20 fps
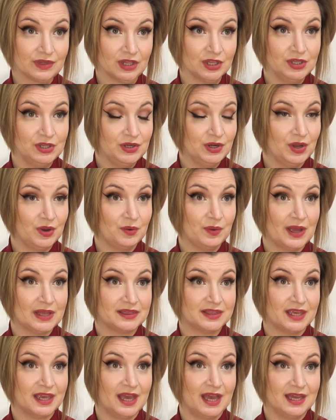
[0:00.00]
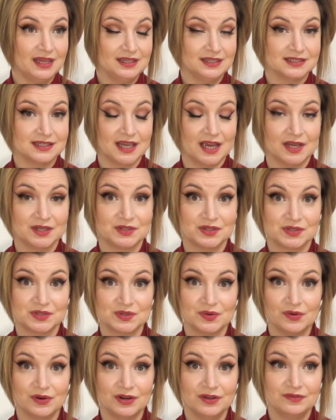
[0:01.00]
you know, at the end had to
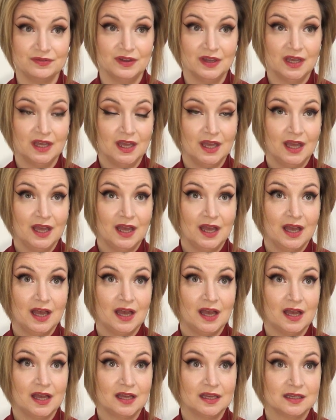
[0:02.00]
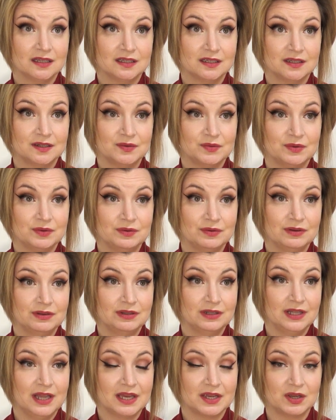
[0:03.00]
sort of
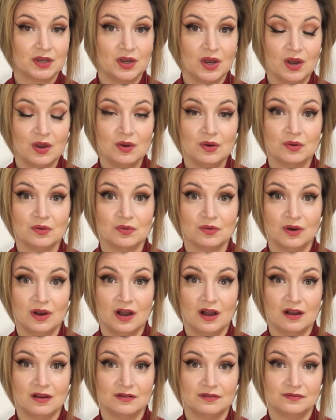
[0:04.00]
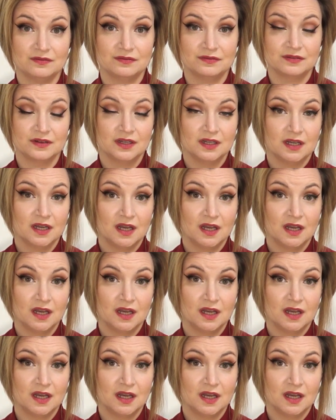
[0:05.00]
let go of